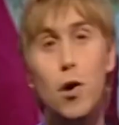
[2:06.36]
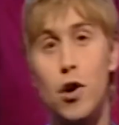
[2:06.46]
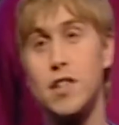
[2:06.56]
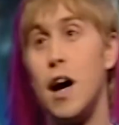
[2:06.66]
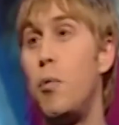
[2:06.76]

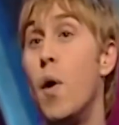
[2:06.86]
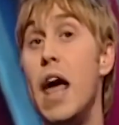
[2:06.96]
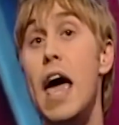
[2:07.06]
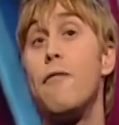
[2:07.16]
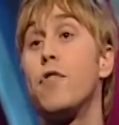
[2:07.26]
looked up and went,
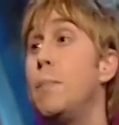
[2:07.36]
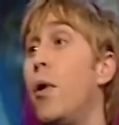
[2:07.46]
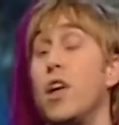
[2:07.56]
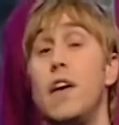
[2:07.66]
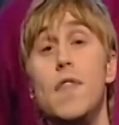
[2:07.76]

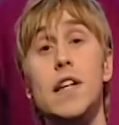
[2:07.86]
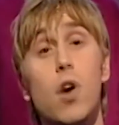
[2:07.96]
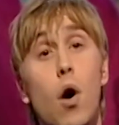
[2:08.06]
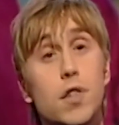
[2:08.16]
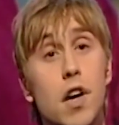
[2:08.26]
everybody in this
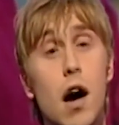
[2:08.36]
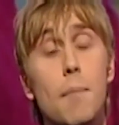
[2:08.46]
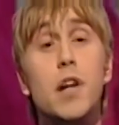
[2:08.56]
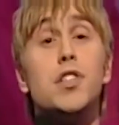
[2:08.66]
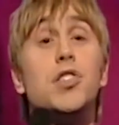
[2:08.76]
hot
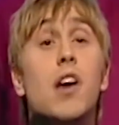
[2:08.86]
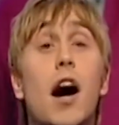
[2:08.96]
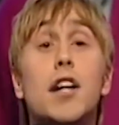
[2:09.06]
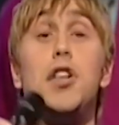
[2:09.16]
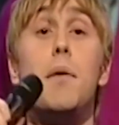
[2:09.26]
tub has
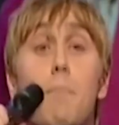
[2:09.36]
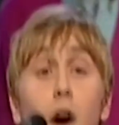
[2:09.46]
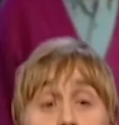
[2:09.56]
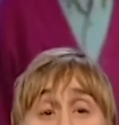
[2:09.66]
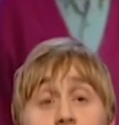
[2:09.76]
sucked
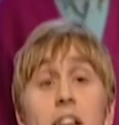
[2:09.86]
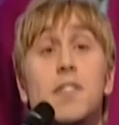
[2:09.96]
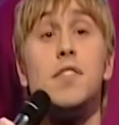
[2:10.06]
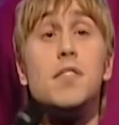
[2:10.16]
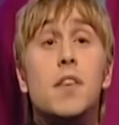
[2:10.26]
my tits.